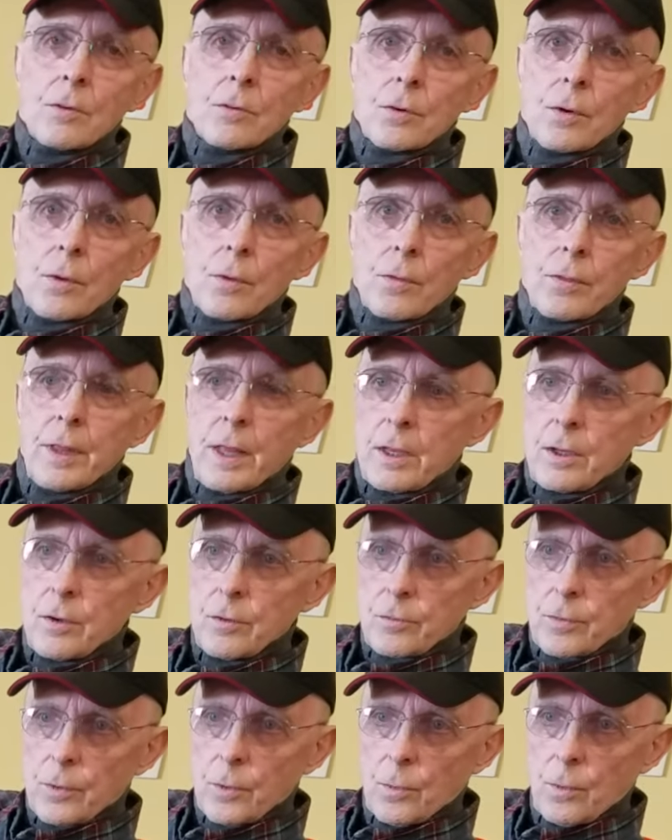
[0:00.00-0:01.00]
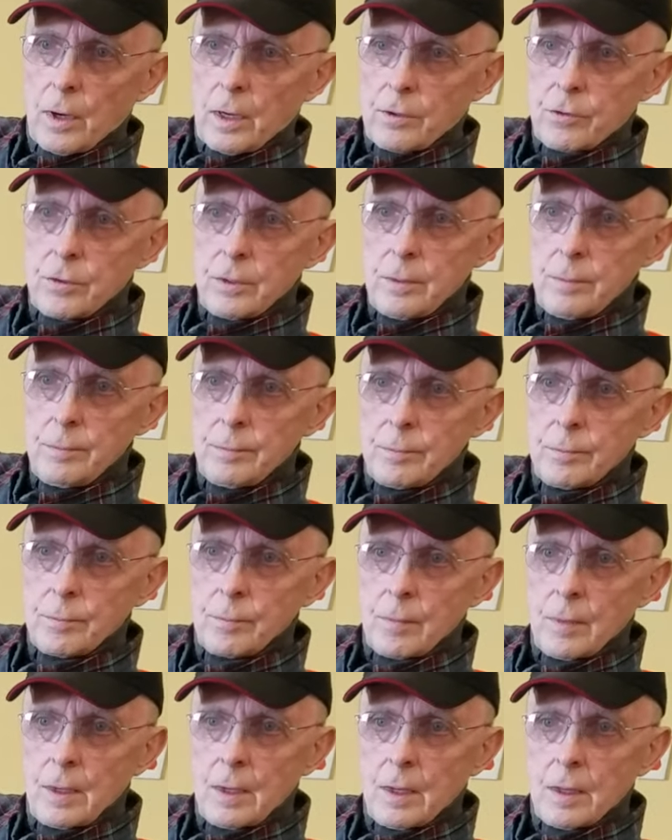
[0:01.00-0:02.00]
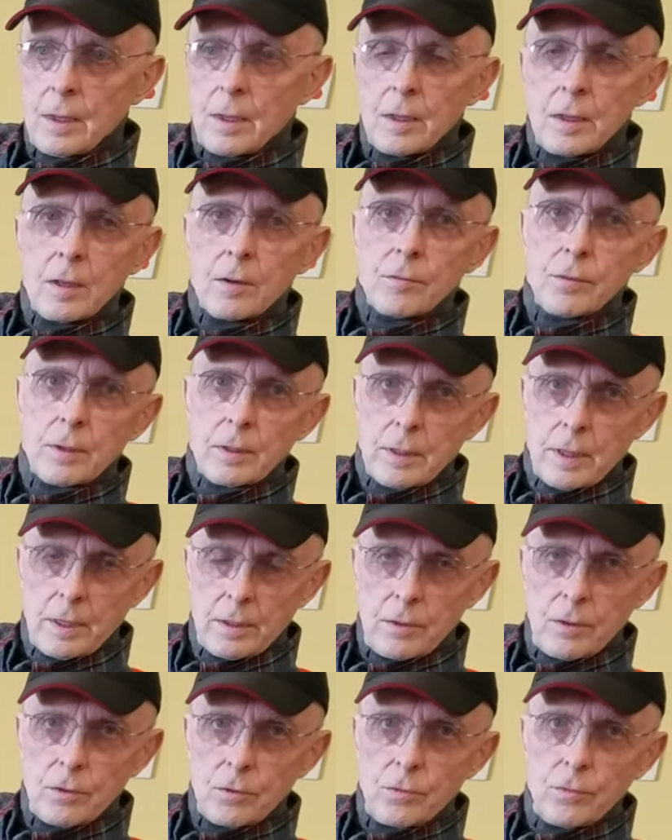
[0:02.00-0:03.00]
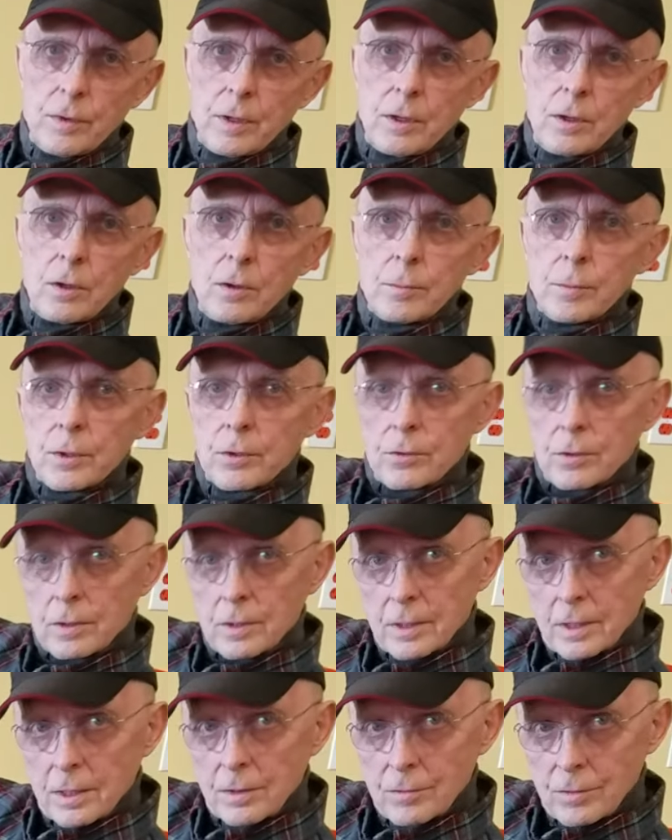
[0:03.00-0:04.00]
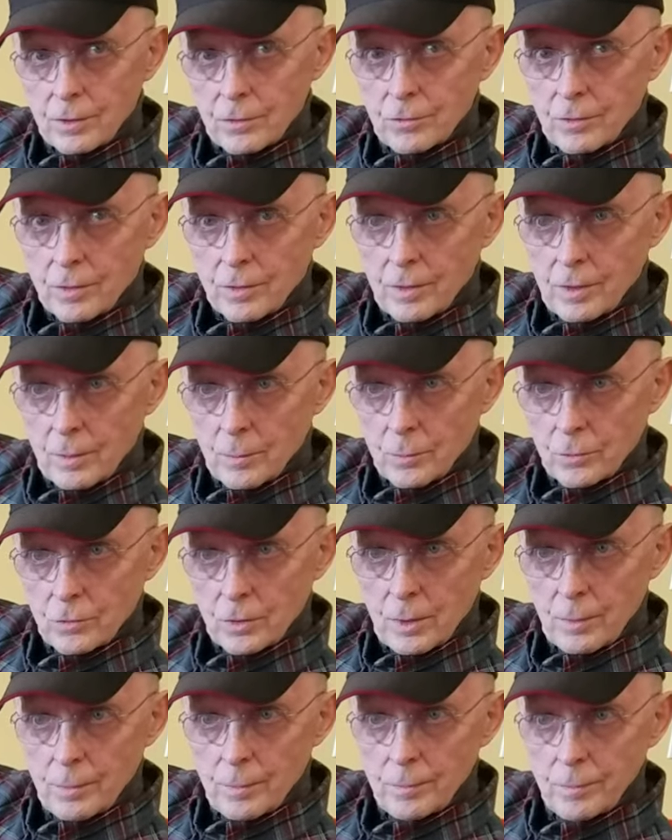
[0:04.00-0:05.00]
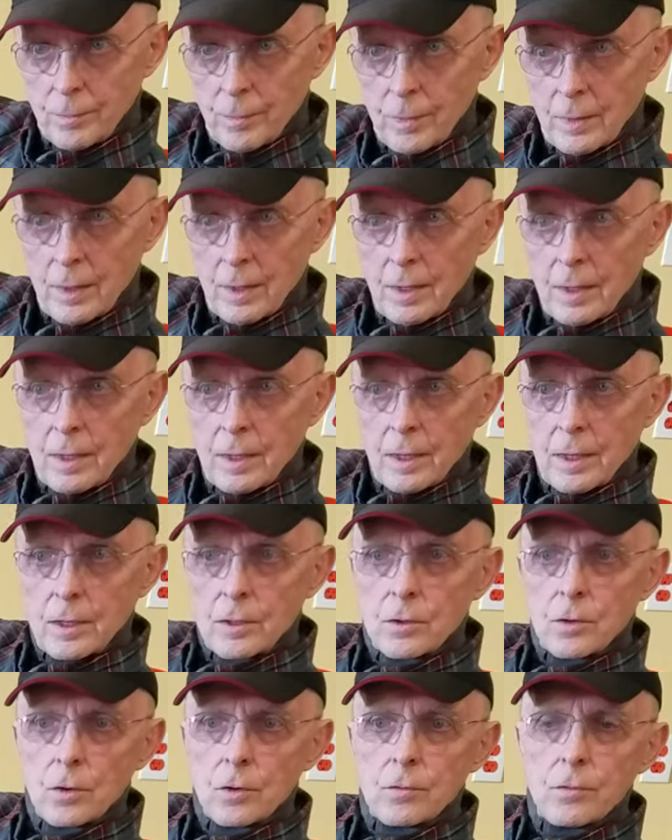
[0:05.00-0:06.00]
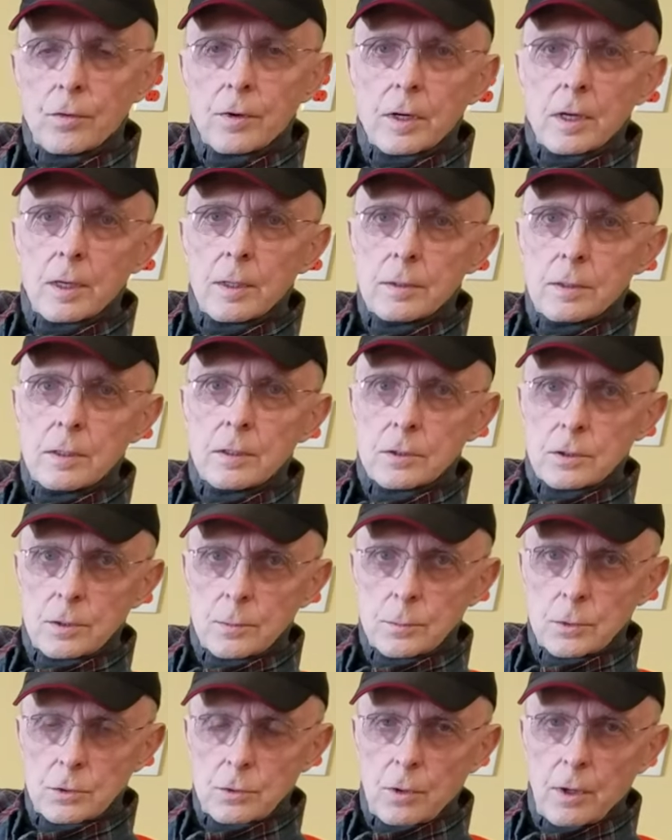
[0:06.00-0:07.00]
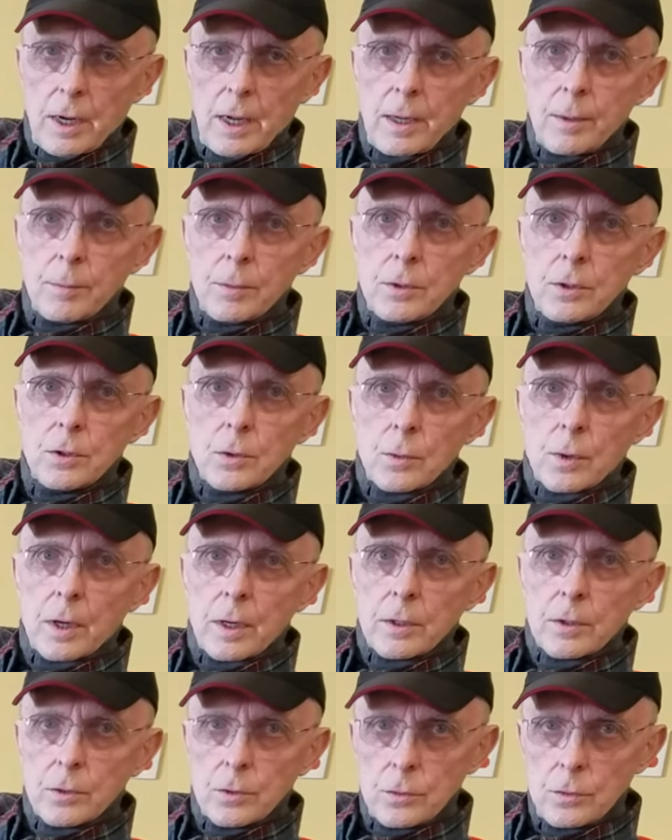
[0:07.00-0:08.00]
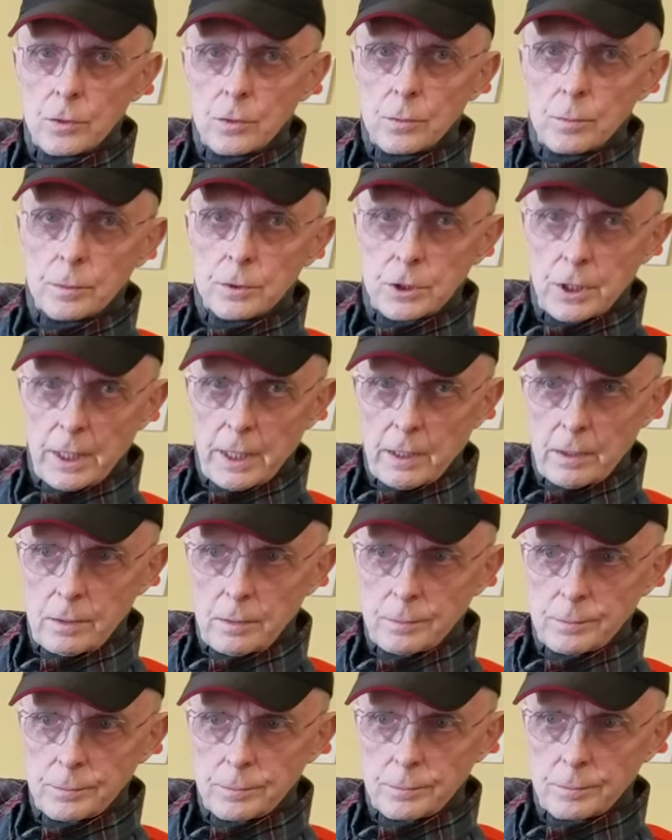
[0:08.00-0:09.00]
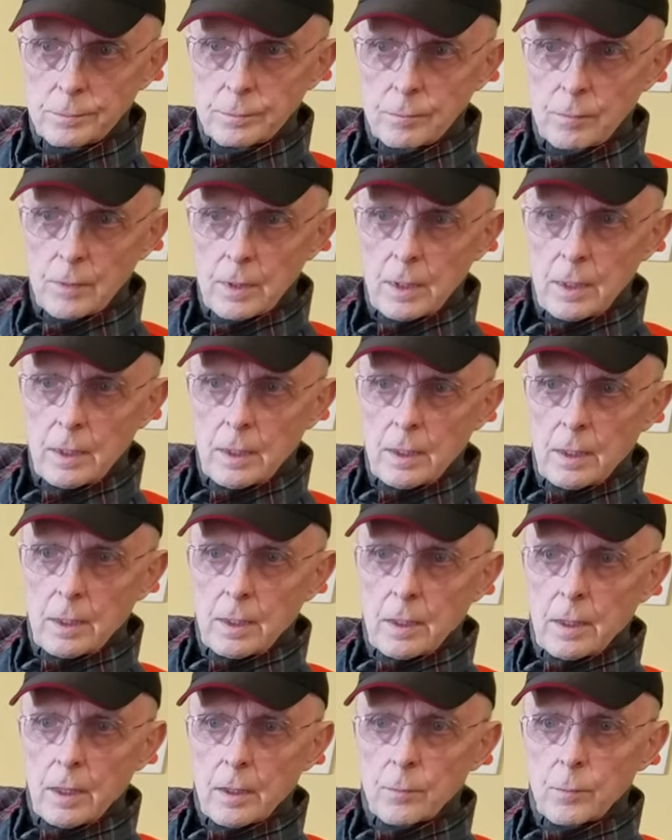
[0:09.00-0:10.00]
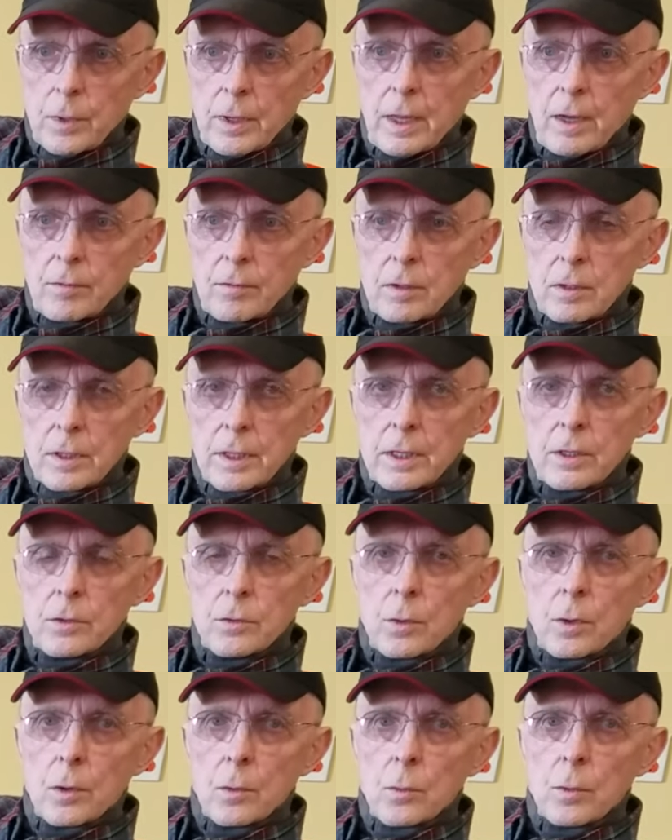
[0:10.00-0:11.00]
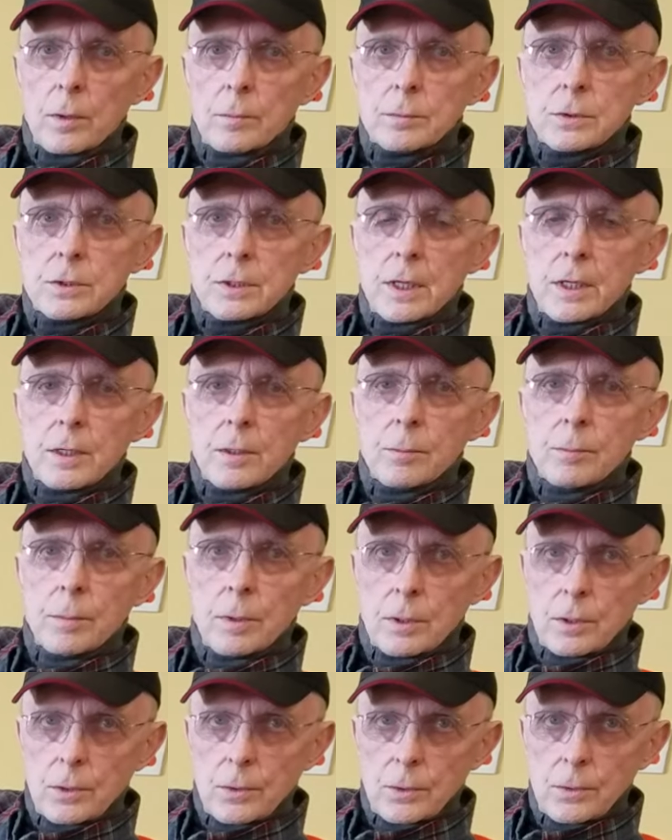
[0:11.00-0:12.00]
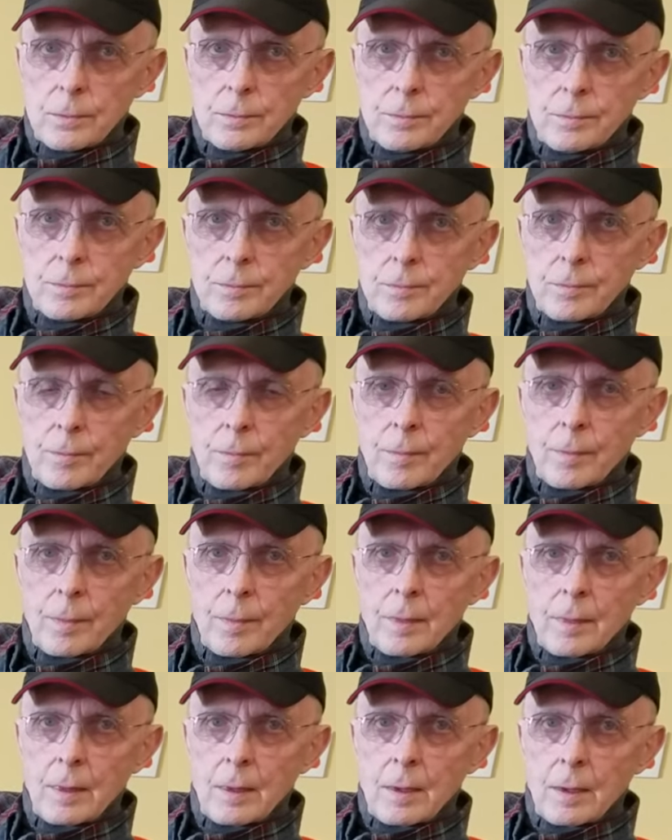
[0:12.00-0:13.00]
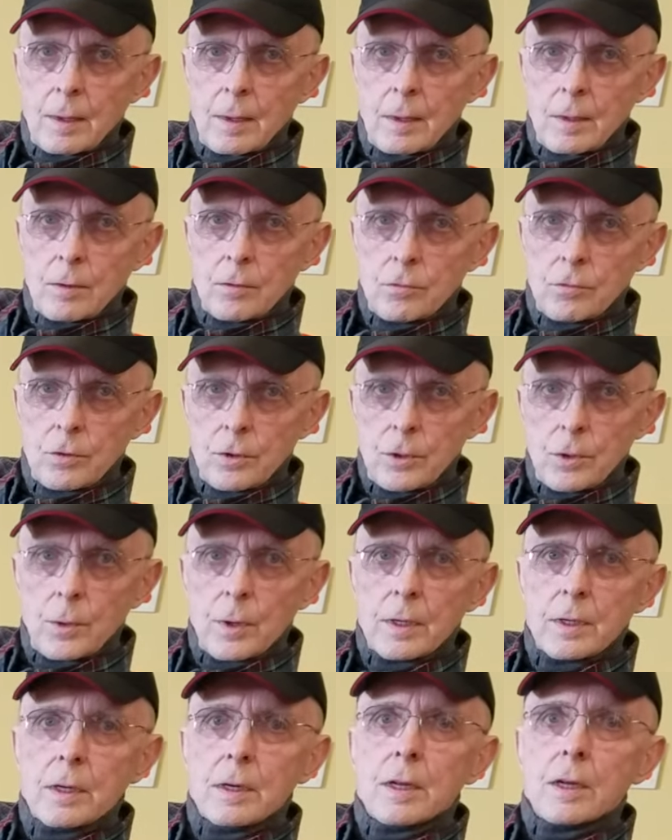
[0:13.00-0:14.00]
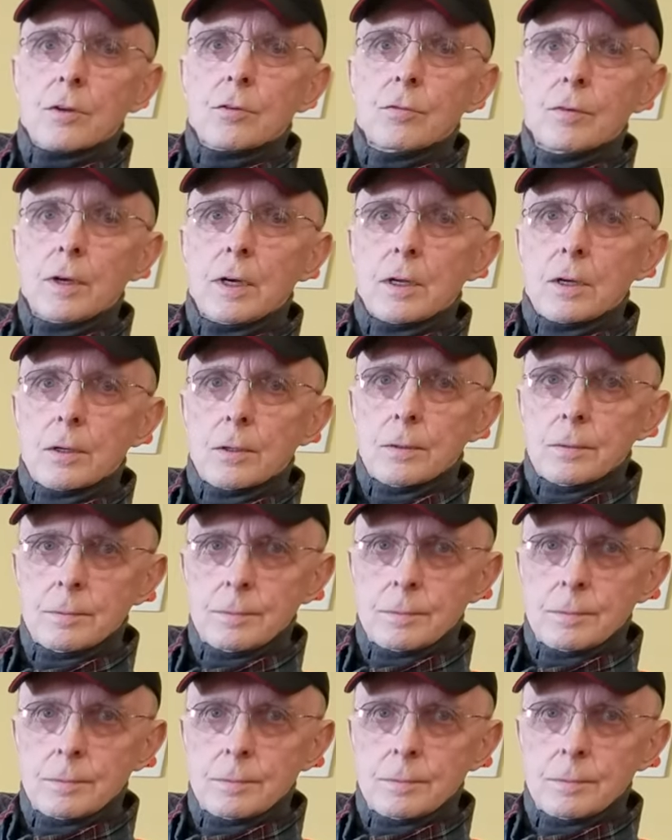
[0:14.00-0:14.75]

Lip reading: So thank you for watching. If you like this video, be sure to give us a thumbs up. And don't forget to subscribe to our YouTube channel. And we have a link to our website below. See you on the next video.